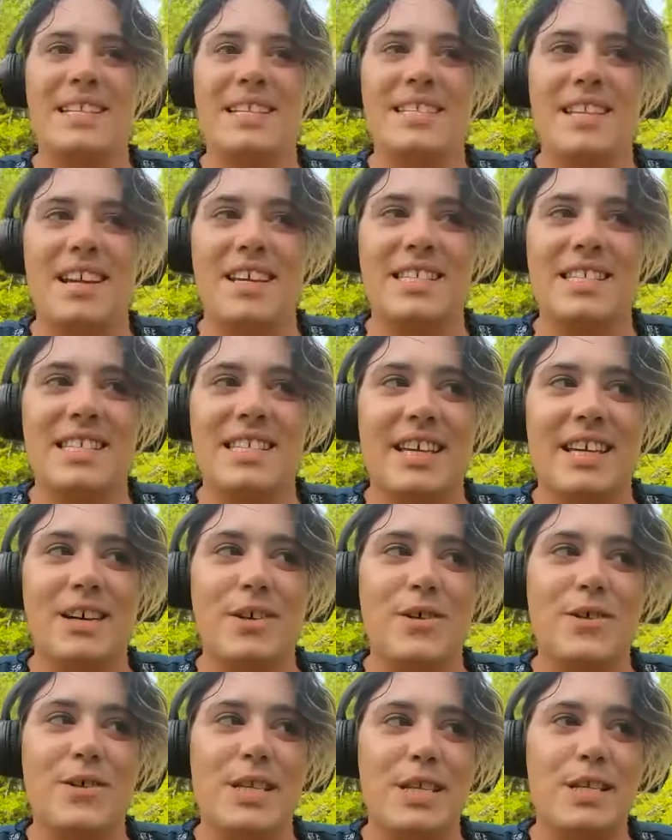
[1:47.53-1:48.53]
study
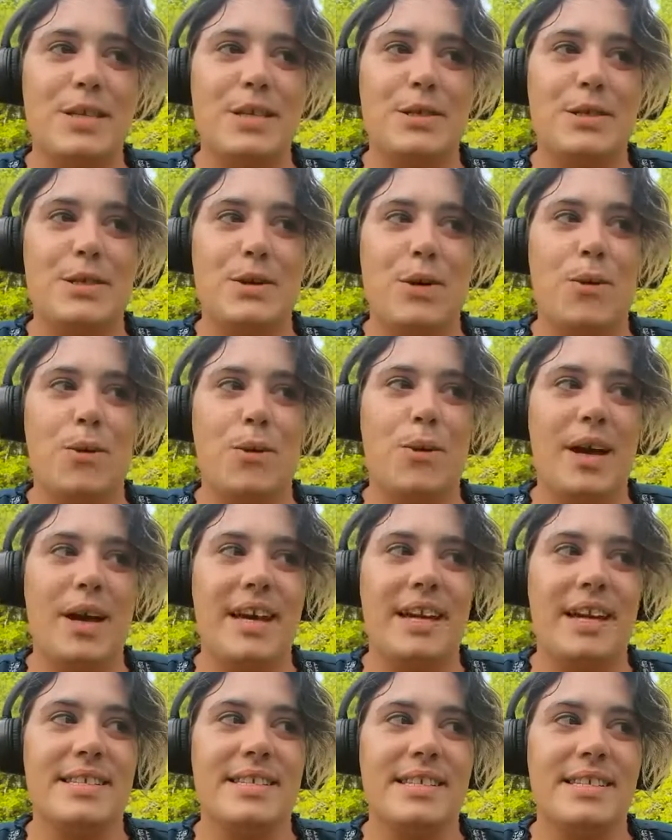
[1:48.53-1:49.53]
skills is
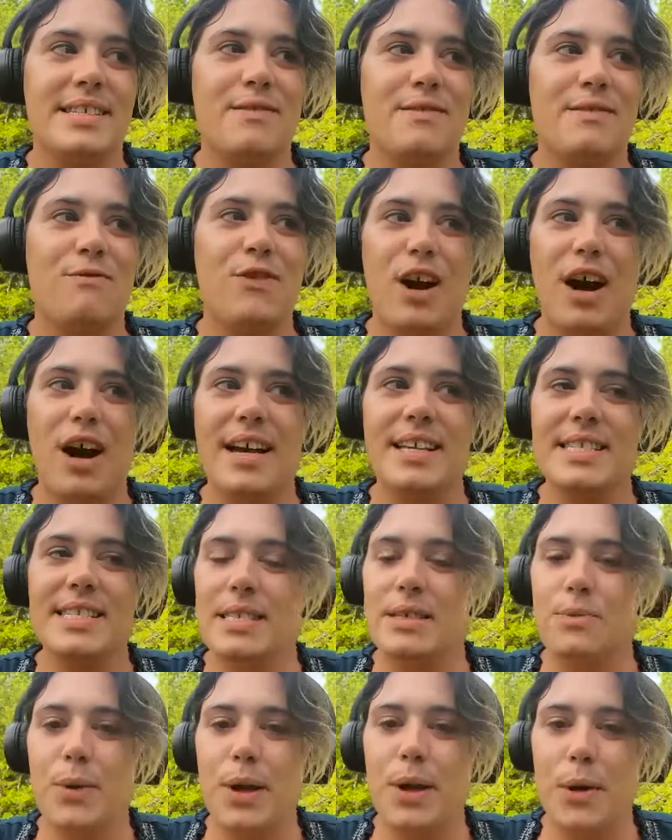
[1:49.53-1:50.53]
always, for
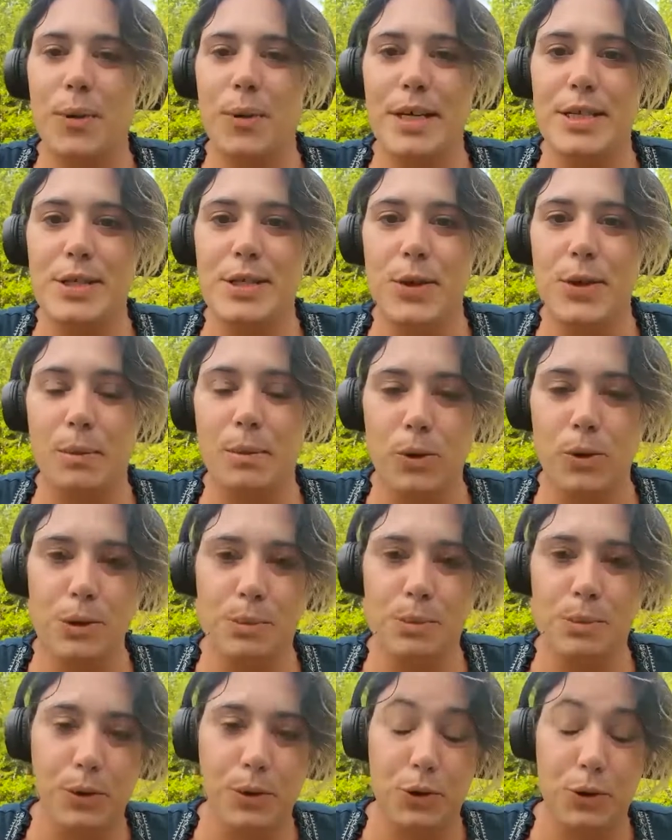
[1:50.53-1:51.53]
us, we always do a
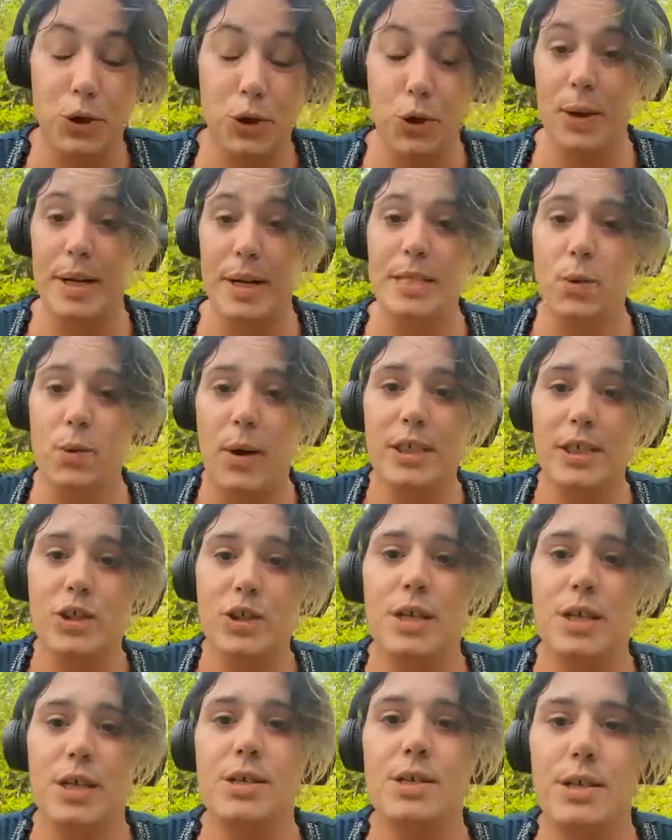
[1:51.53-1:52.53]
multiple choice
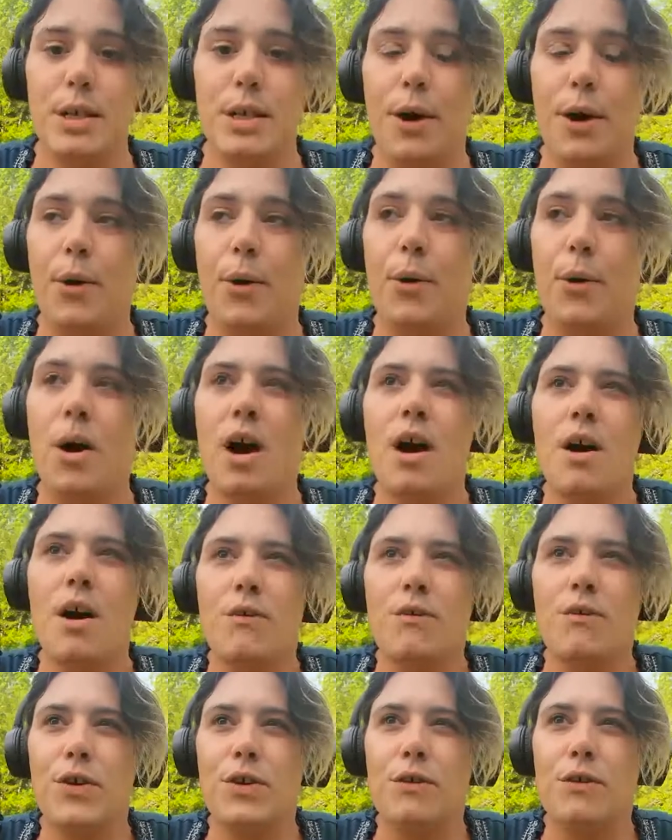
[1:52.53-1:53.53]
question. So
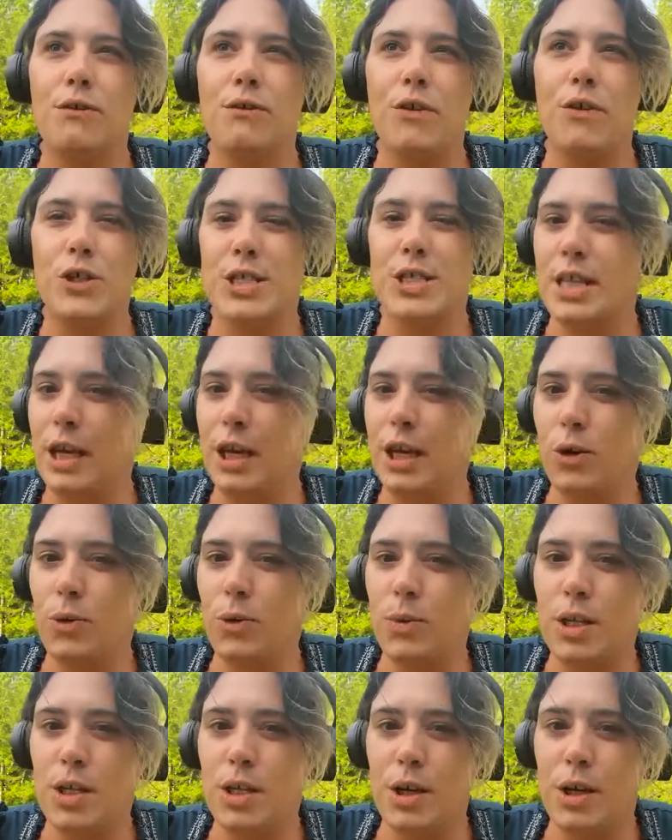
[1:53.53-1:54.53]
for the first thing you
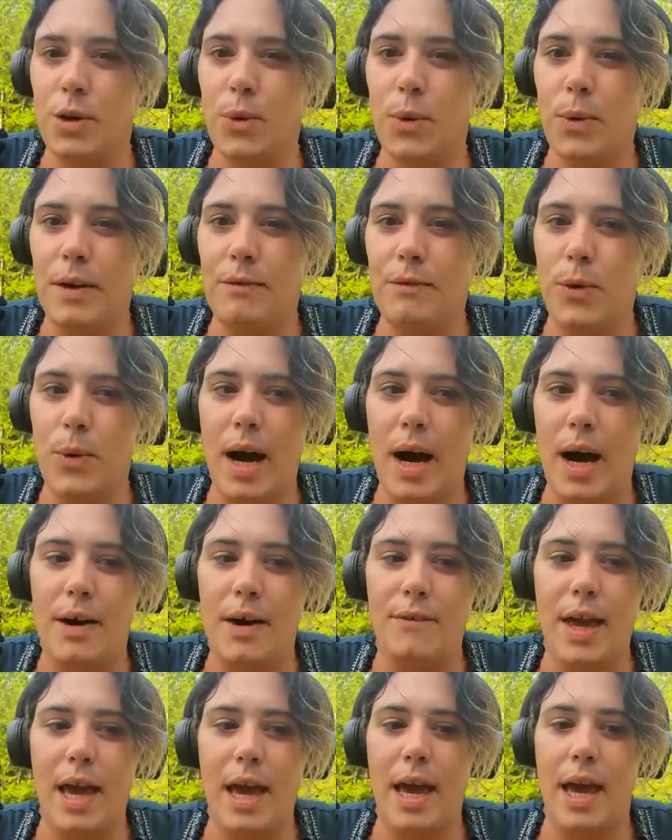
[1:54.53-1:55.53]
would do, if you
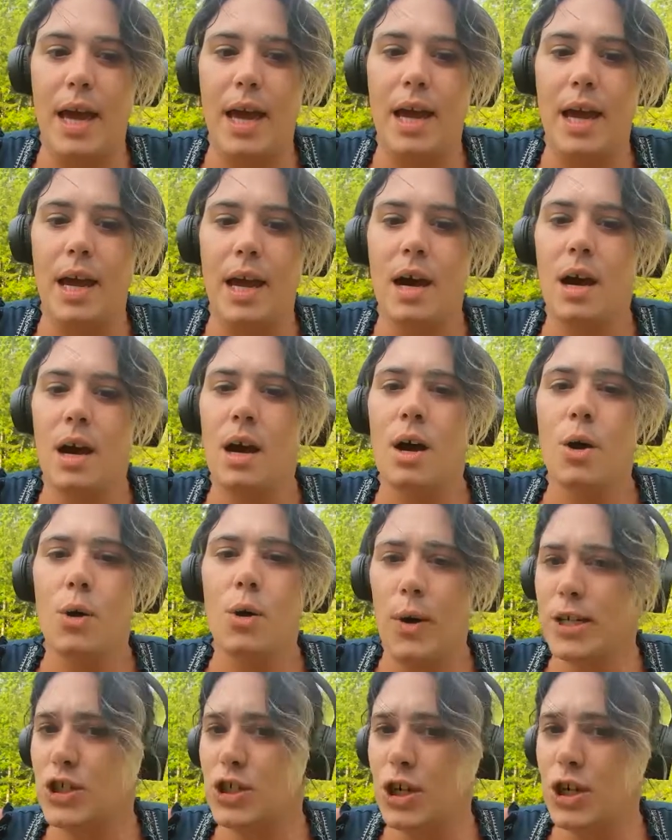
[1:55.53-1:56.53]
have a
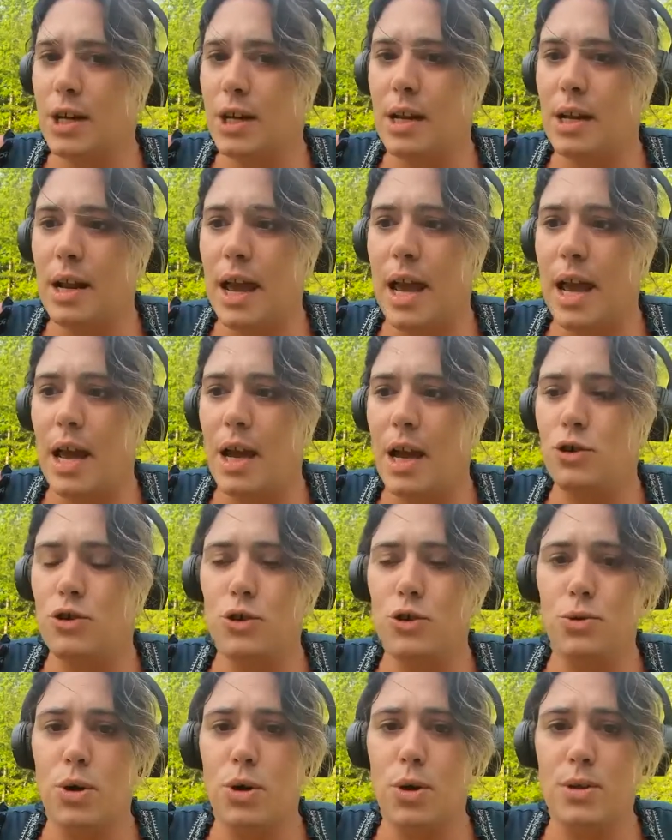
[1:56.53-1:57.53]
question and
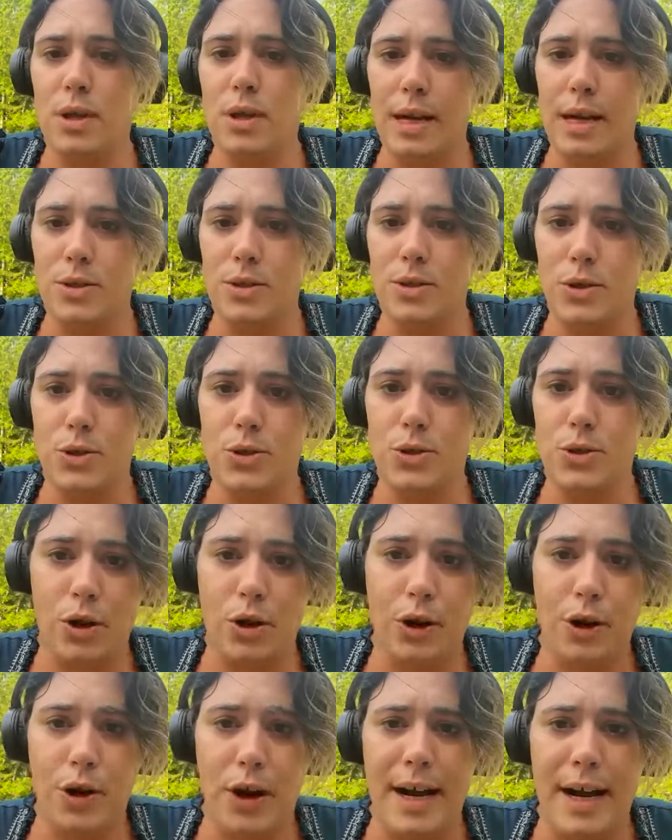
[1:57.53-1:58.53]
you know the answers
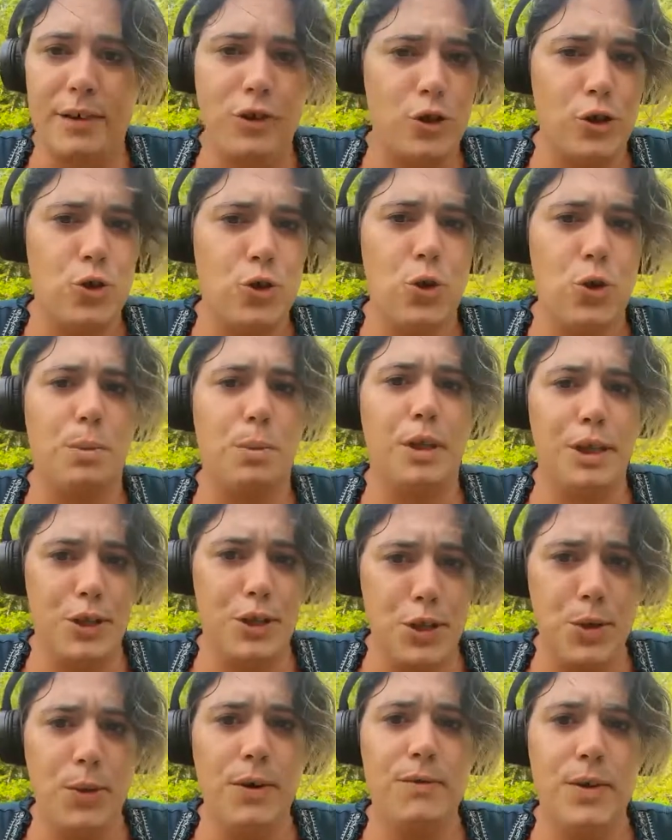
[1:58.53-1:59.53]
aren't correct, there's normally
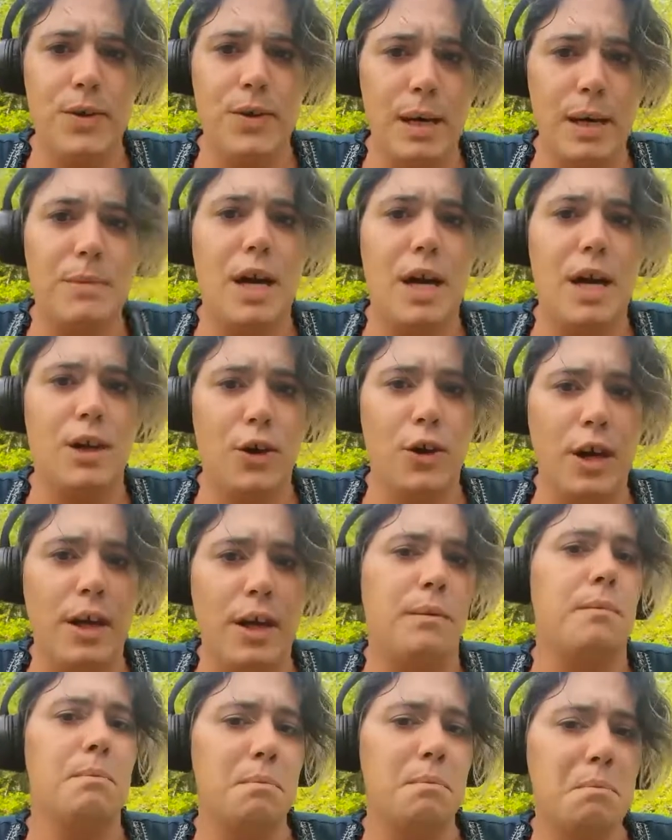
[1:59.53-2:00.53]
two of them that you
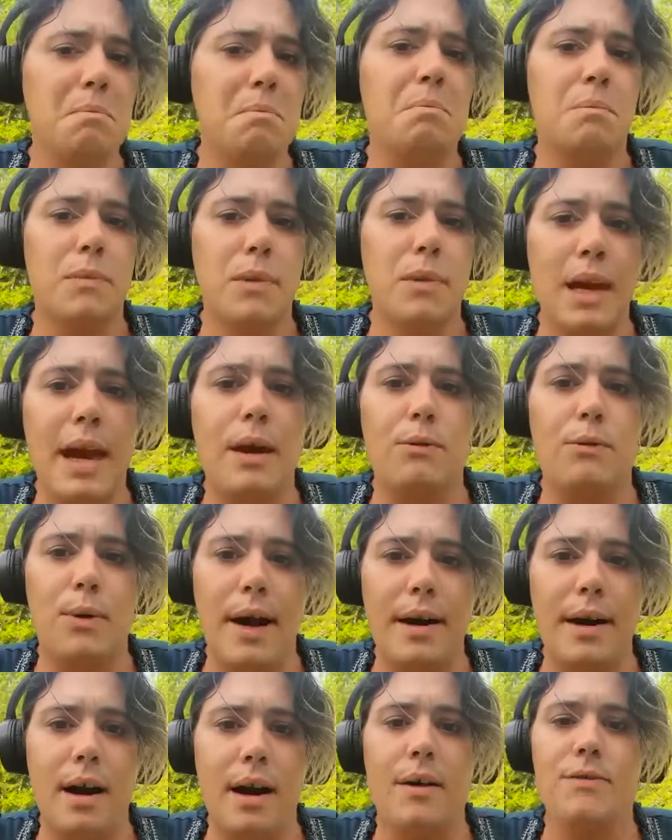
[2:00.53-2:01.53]
can get
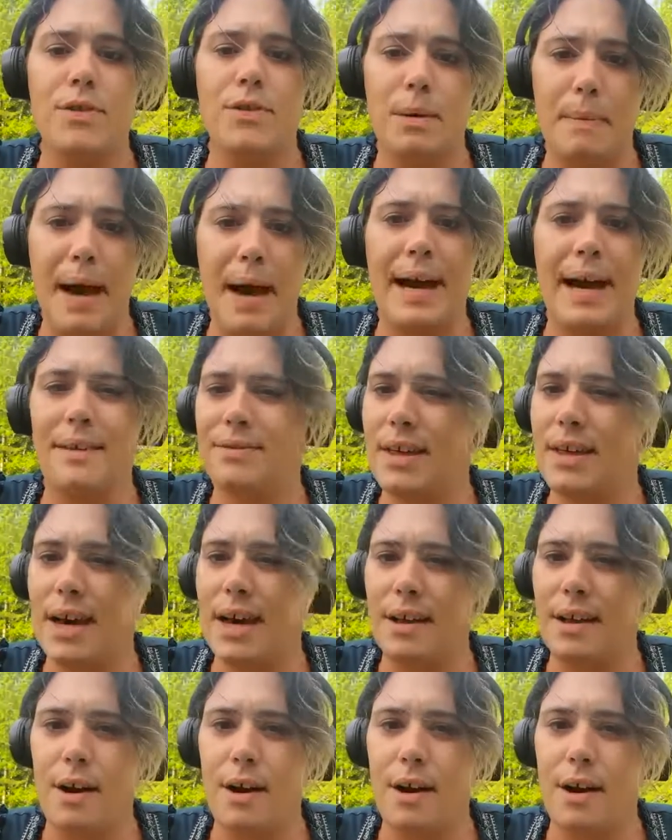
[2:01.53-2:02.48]
right off the bat that